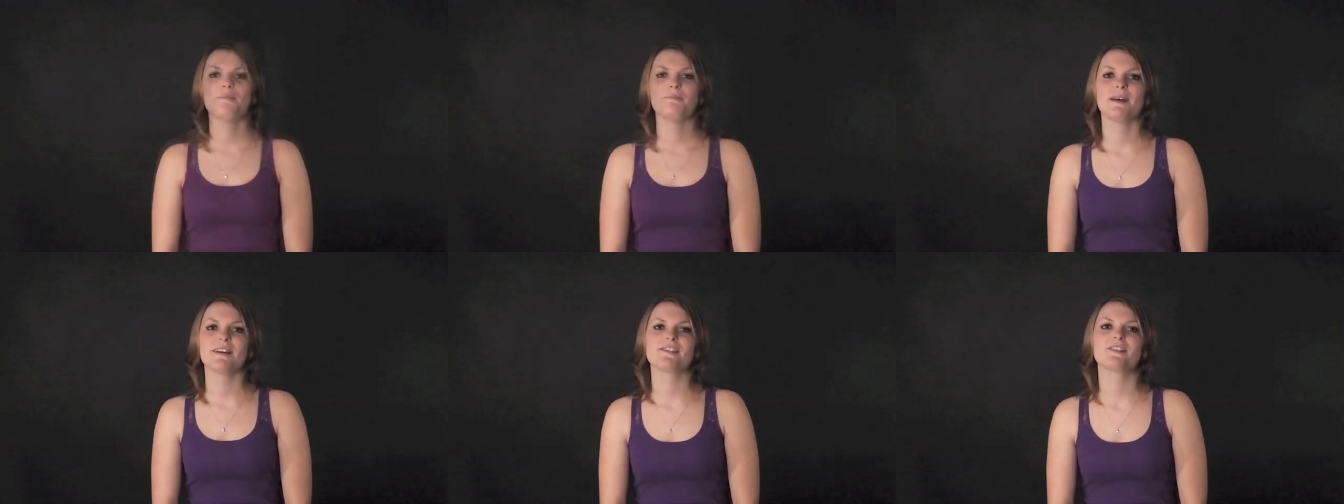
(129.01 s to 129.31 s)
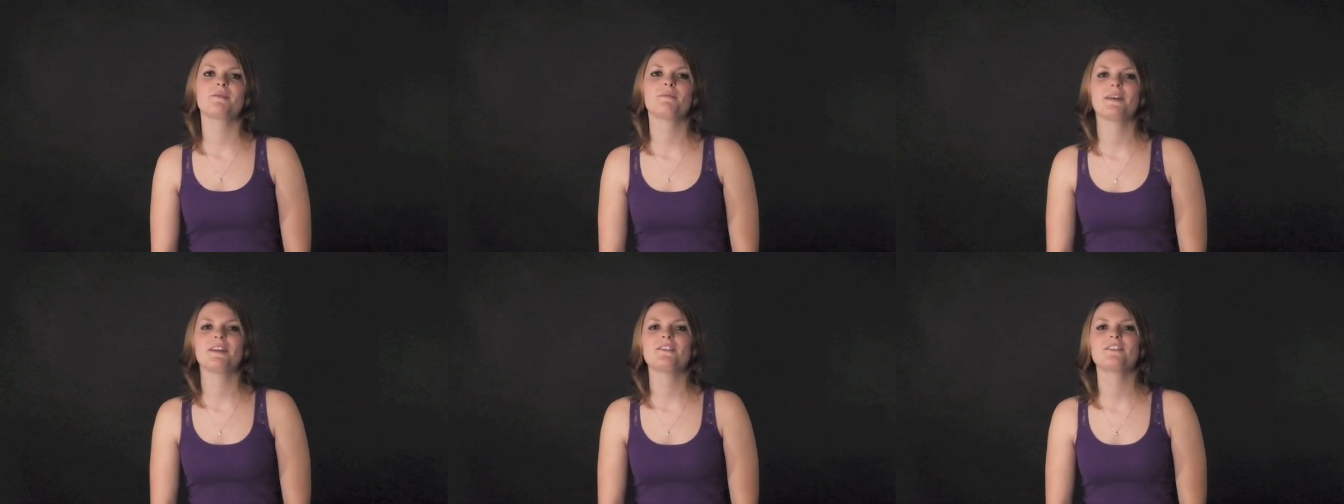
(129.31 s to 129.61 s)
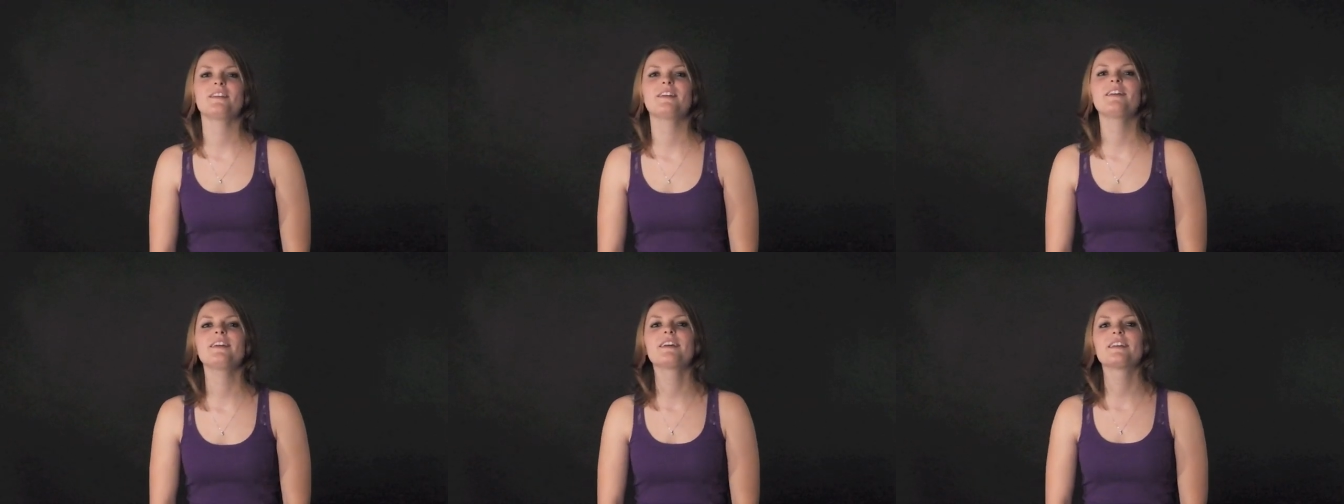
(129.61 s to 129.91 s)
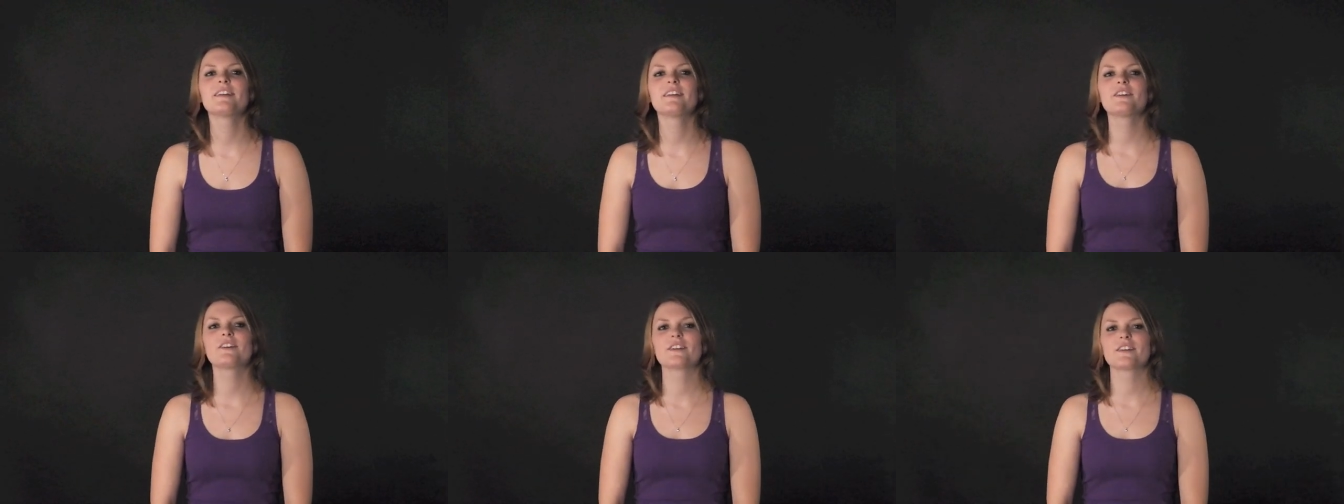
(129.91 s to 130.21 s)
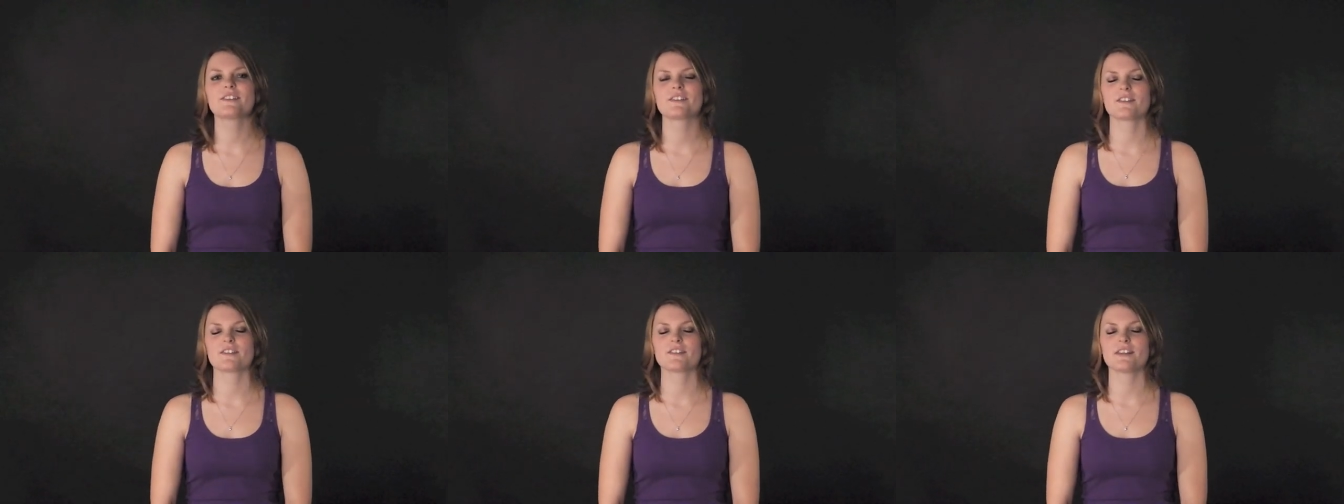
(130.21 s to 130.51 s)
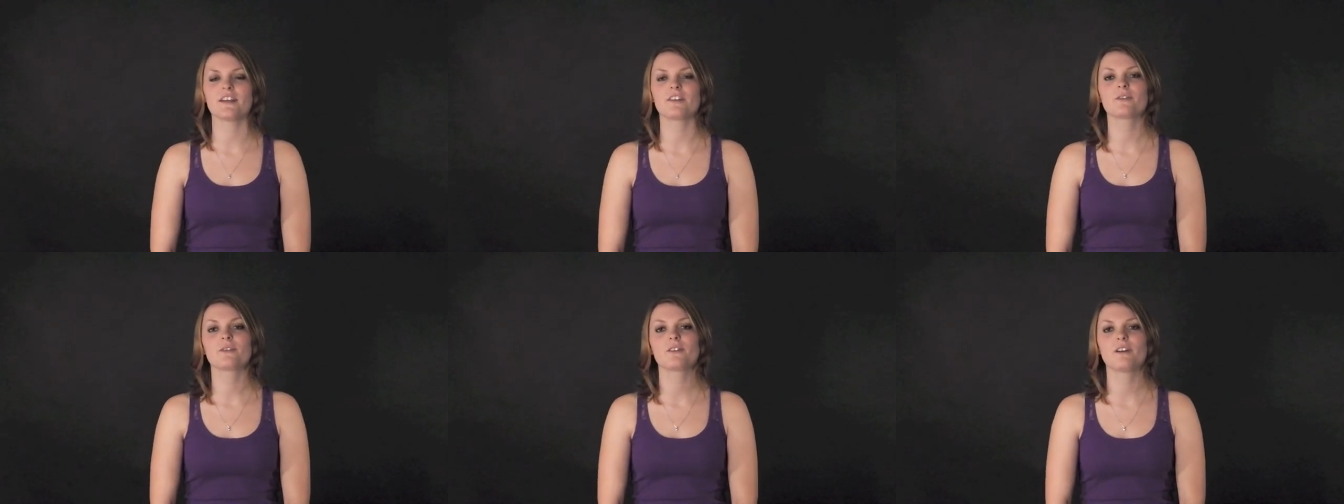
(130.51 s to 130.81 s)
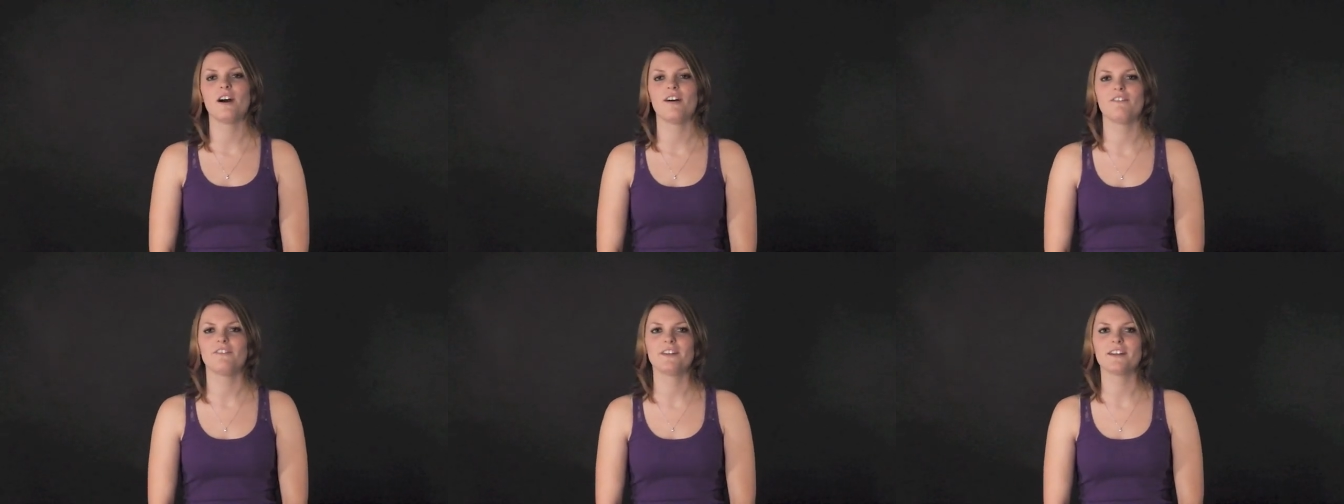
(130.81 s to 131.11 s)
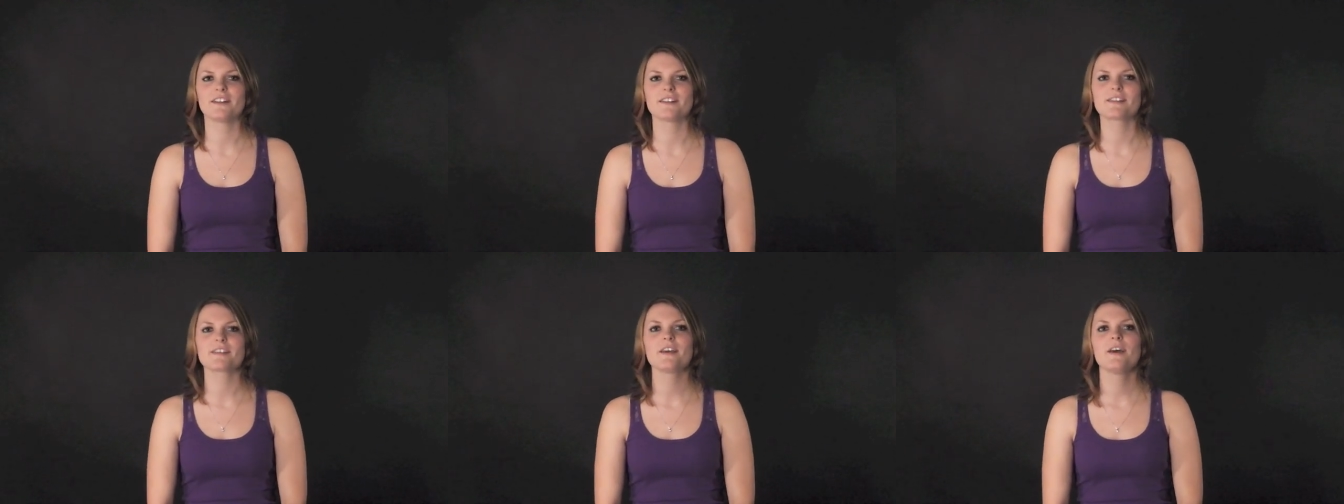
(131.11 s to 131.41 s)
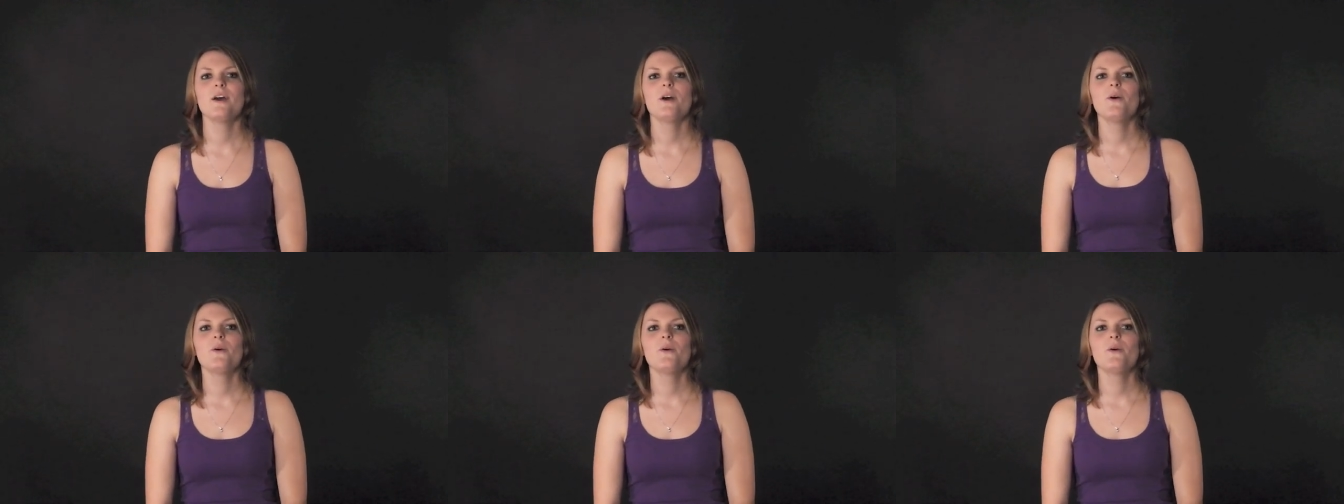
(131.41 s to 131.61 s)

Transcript: Masturbation can increase your sexual confidence